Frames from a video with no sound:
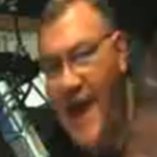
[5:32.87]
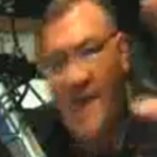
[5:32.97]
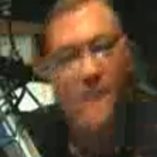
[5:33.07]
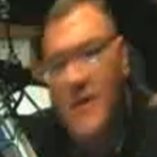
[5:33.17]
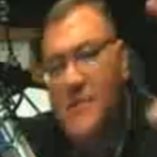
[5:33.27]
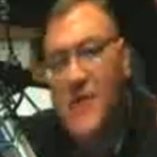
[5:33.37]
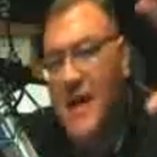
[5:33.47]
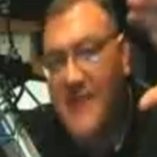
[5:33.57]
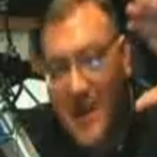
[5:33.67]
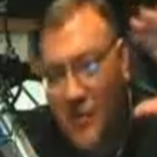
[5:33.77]

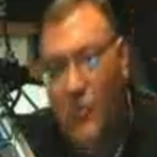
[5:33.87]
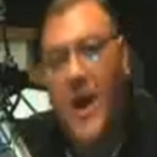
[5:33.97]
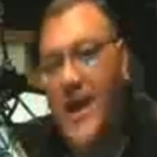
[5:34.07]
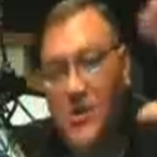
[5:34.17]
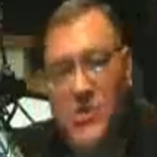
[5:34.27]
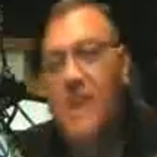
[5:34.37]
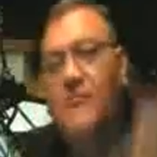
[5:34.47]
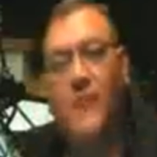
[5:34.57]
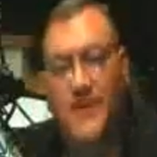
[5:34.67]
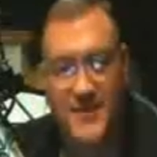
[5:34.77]
everything that Grant
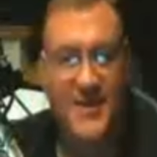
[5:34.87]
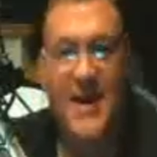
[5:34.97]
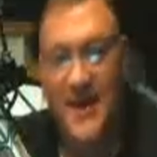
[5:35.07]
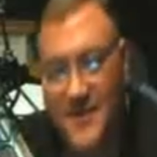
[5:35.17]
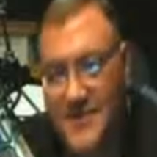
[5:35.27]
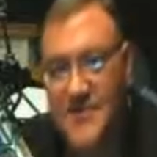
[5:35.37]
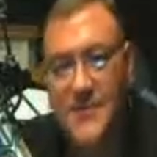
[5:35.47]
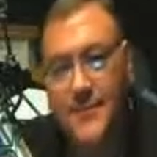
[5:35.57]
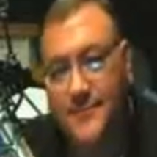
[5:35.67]
Jeffries says.